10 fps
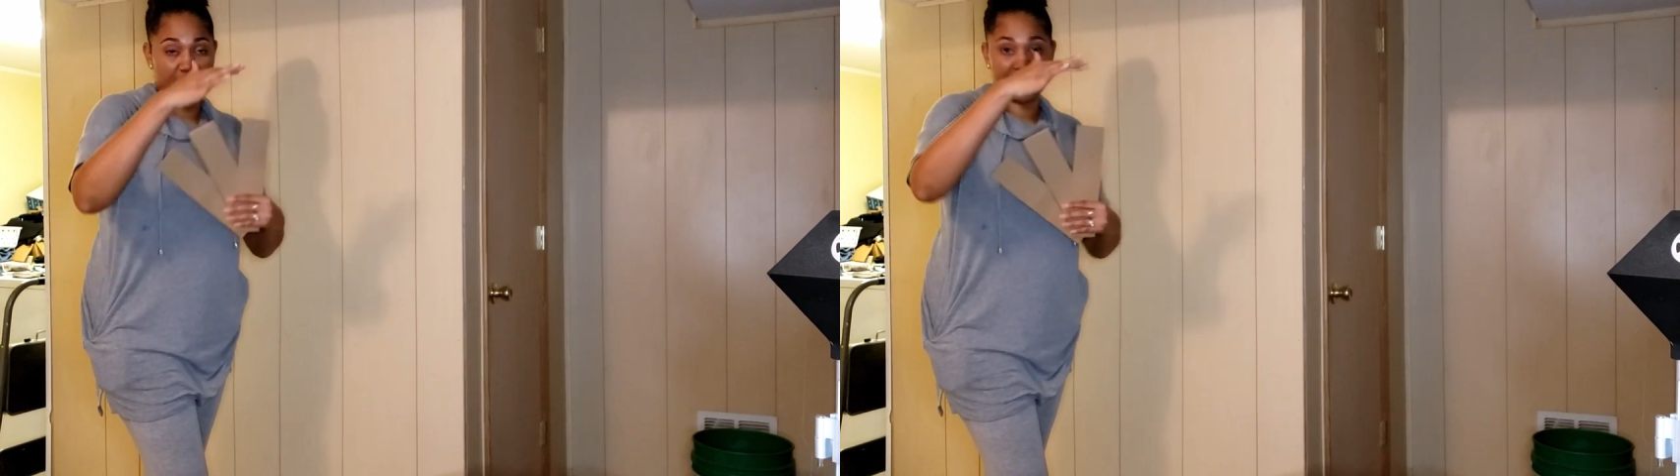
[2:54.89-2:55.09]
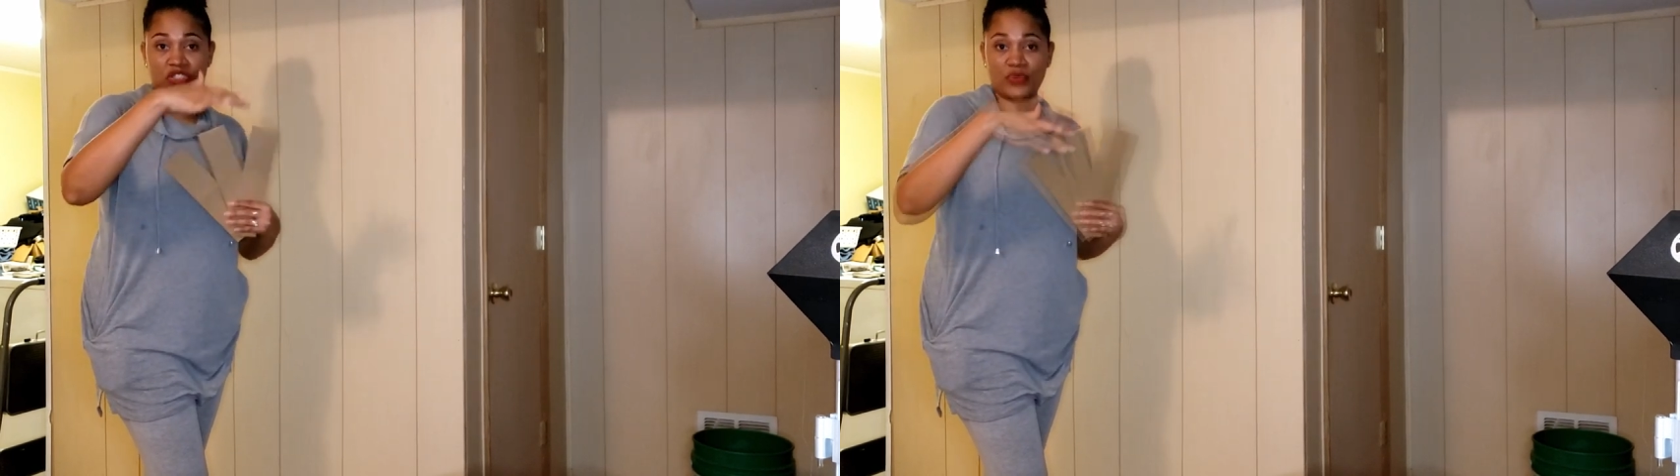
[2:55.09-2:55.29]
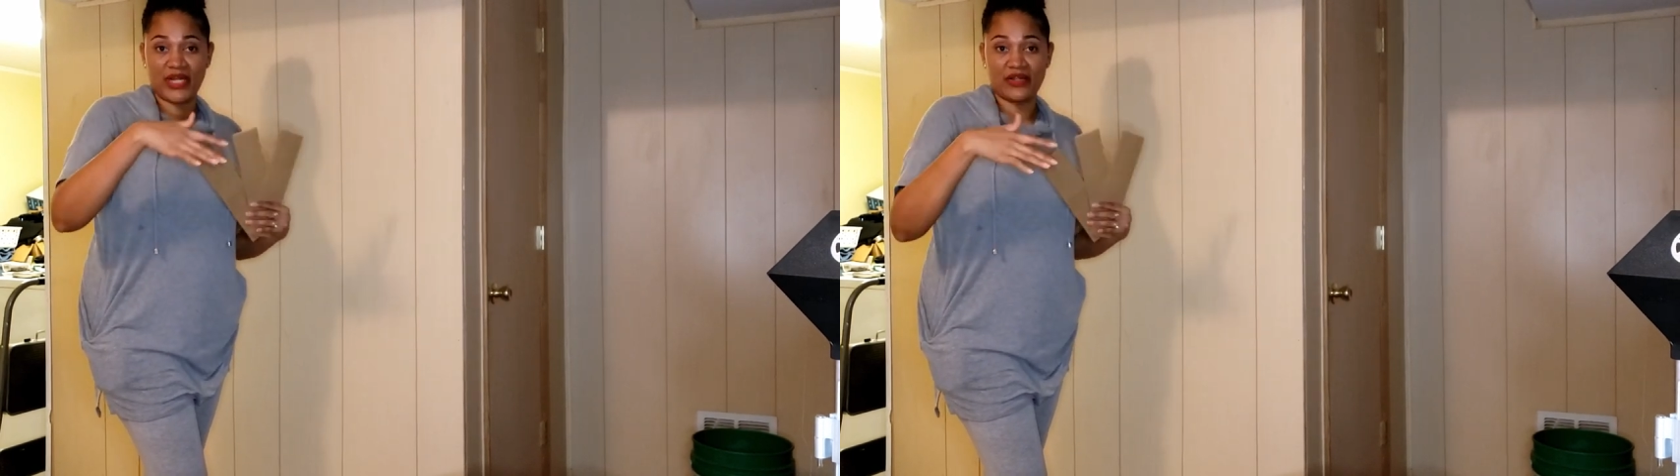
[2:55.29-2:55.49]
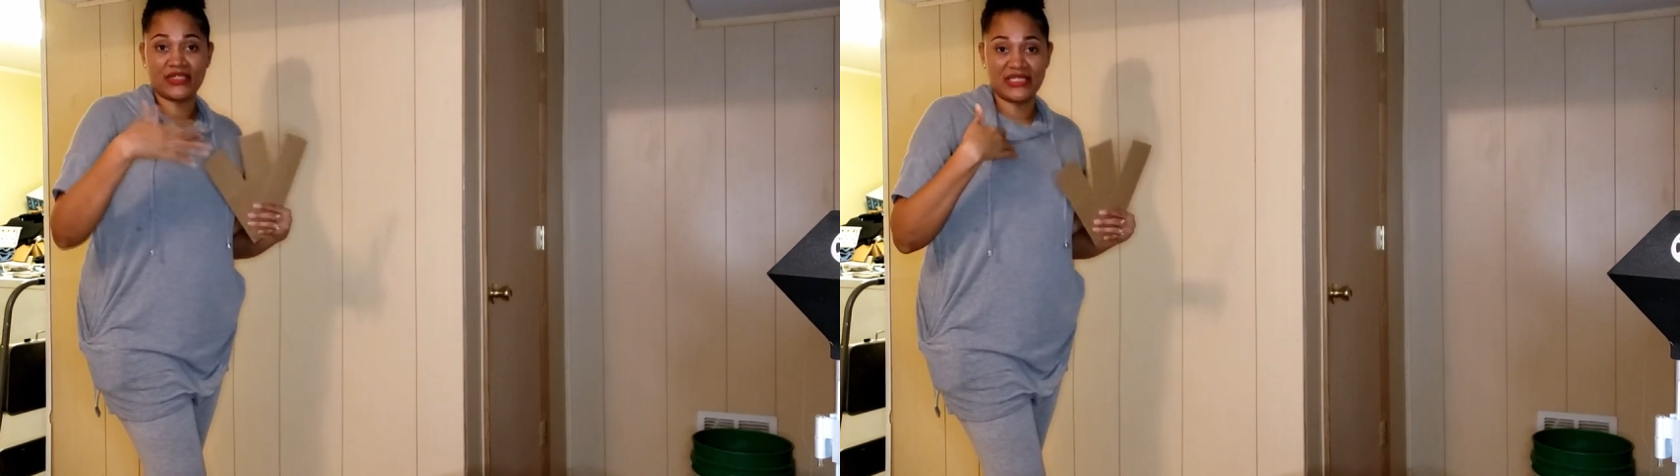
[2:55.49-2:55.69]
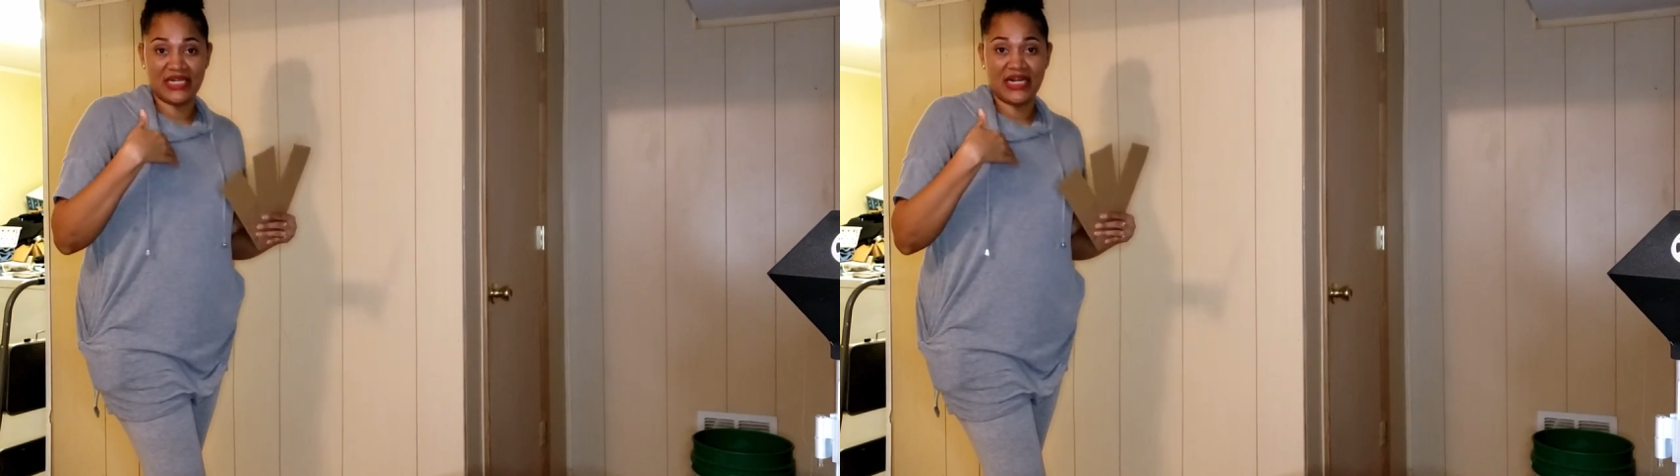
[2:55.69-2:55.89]
the
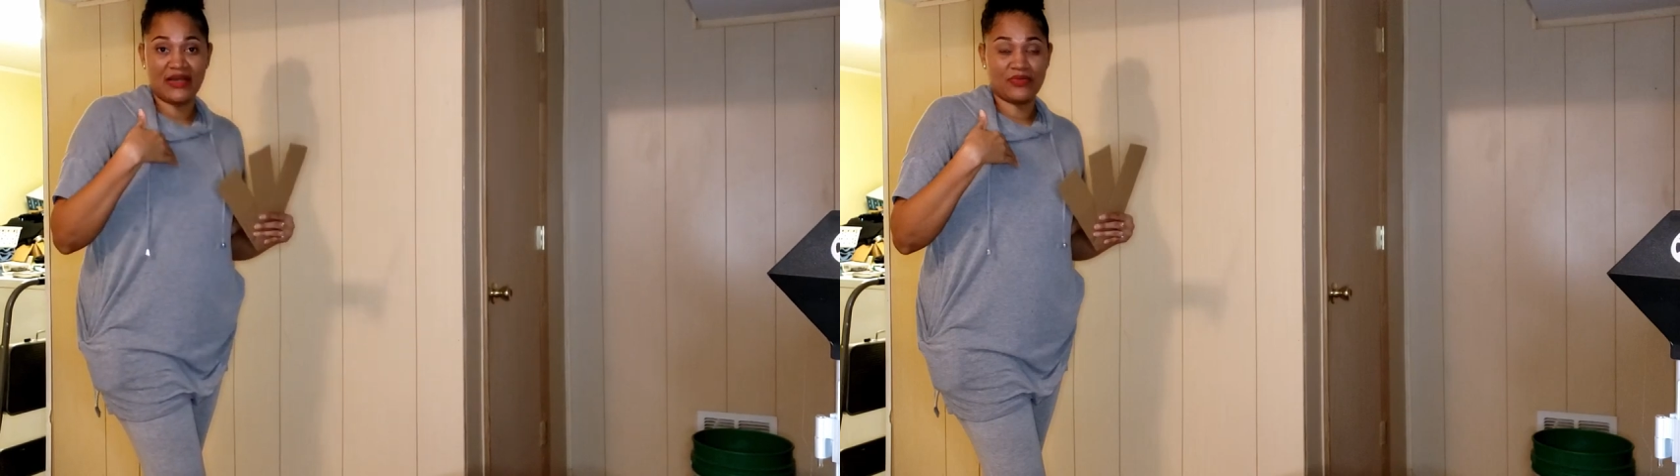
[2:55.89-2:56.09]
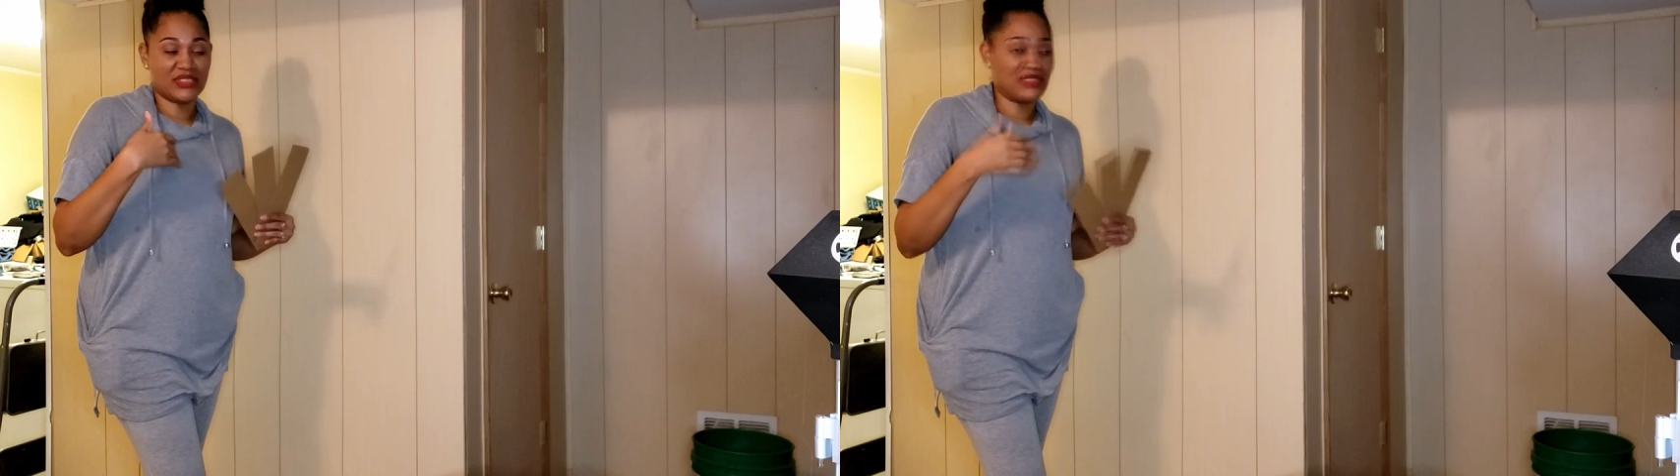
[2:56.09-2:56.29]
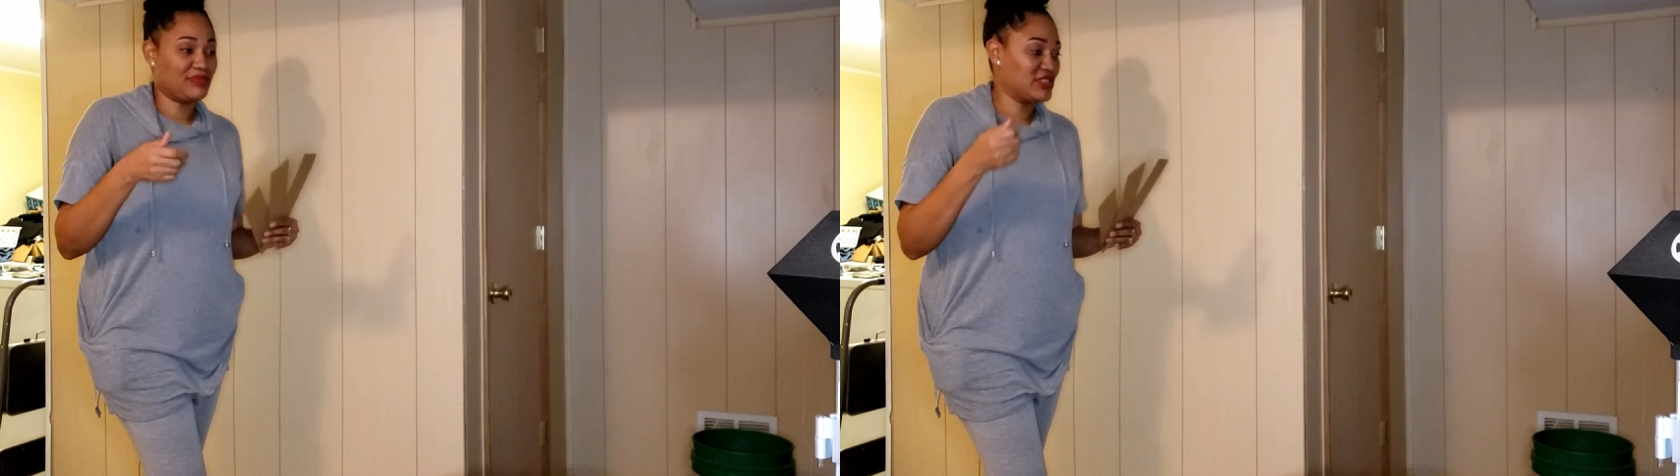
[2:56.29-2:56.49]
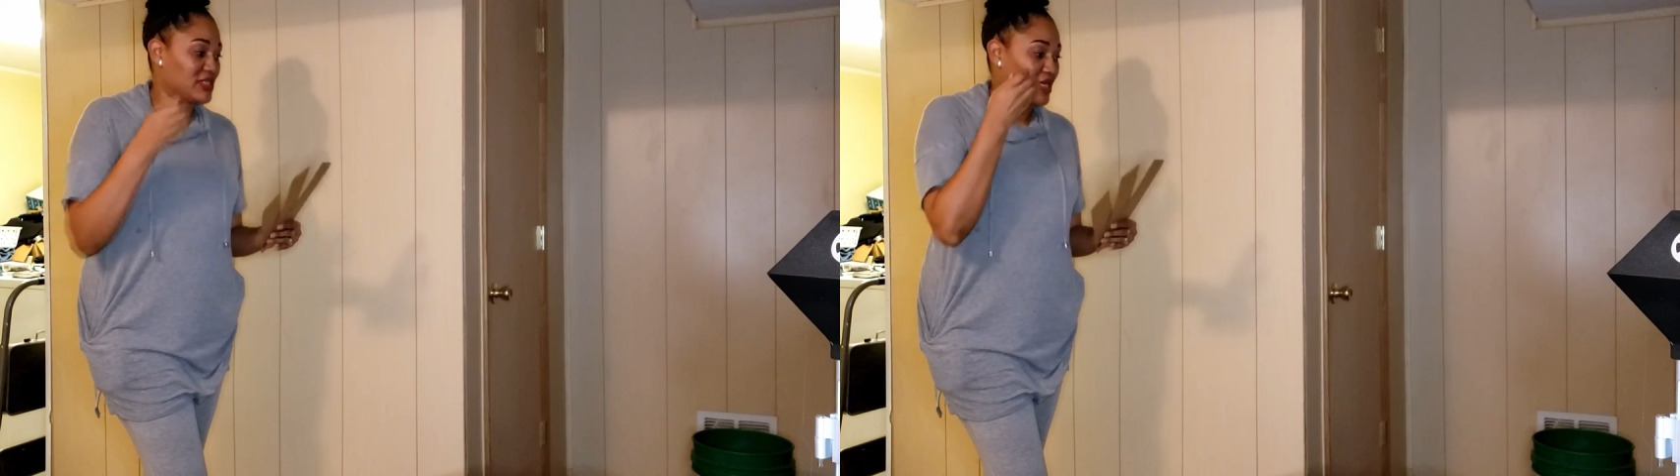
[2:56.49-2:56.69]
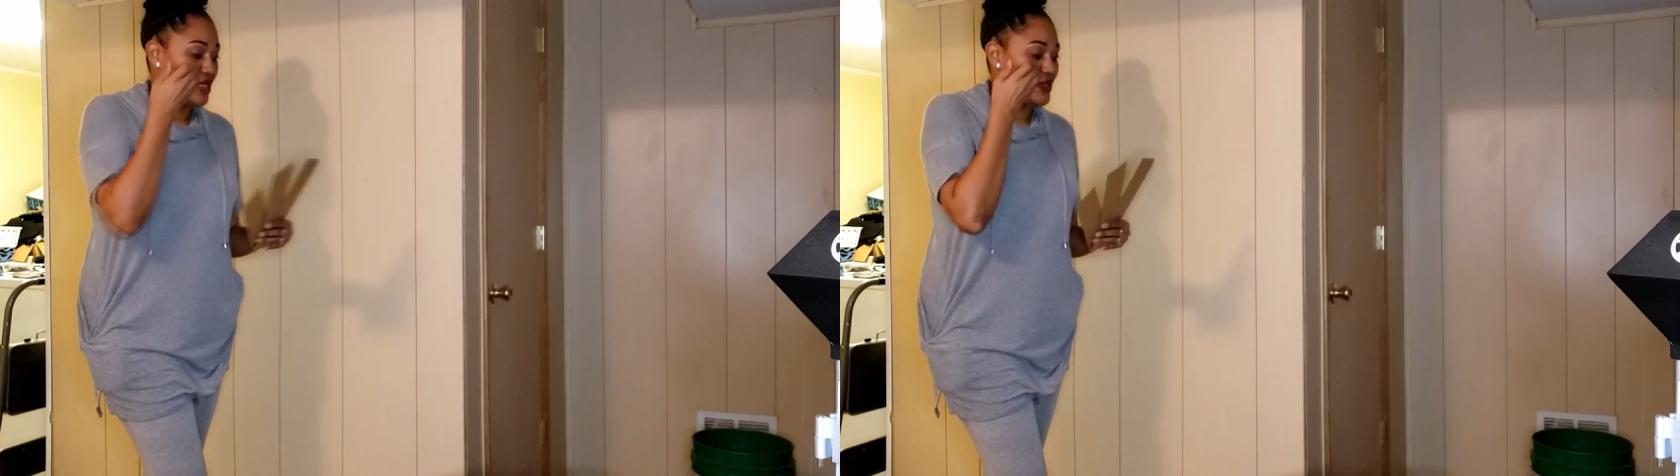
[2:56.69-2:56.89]
squares that I was able to
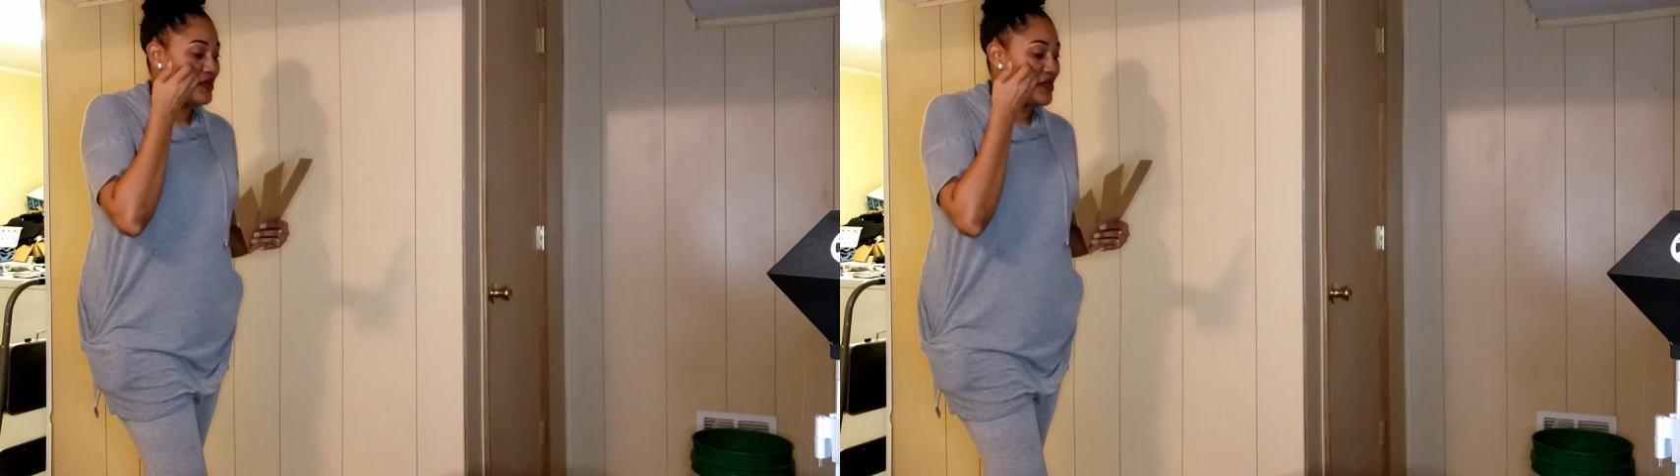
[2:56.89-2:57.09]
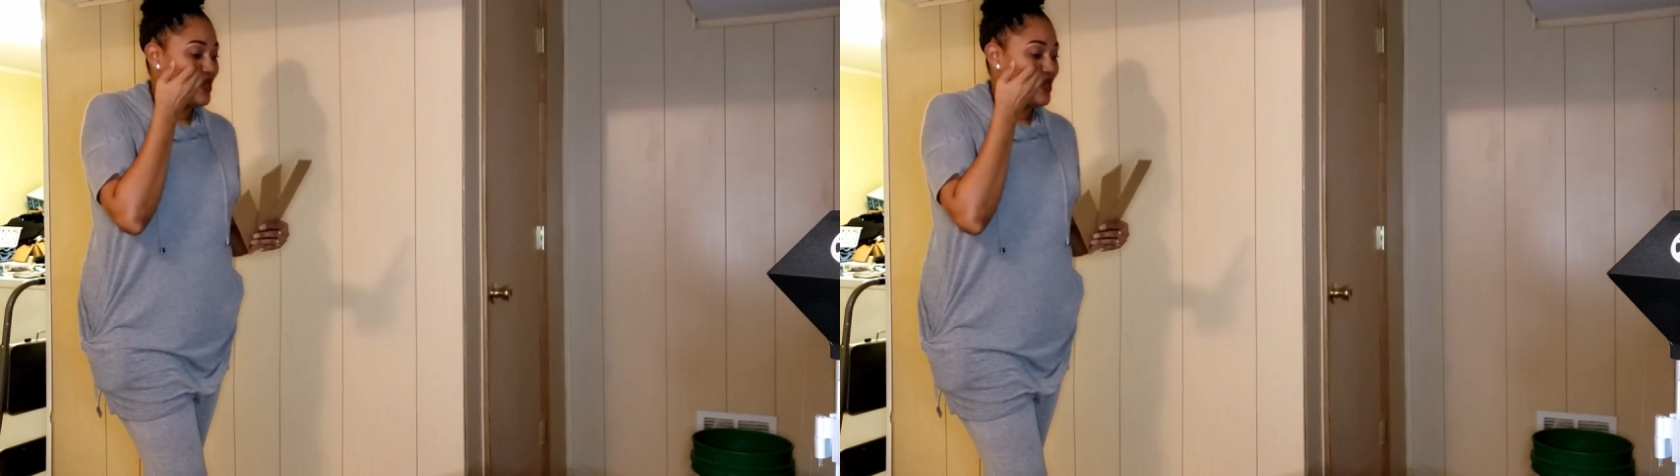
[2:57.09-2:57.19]
get